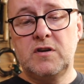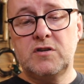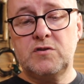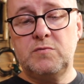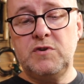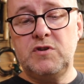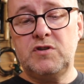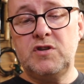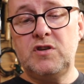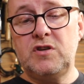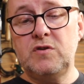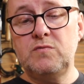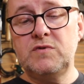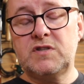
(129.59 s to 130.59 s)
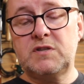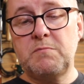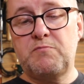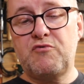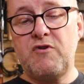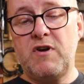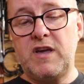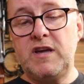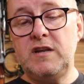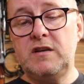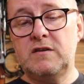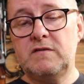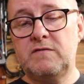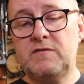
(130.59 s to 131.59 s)
So we used to use
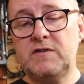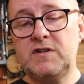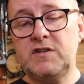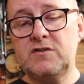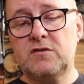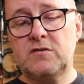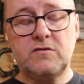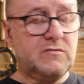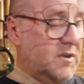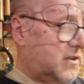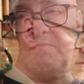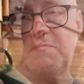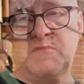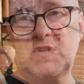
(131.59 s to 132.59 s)
braid for desoldering.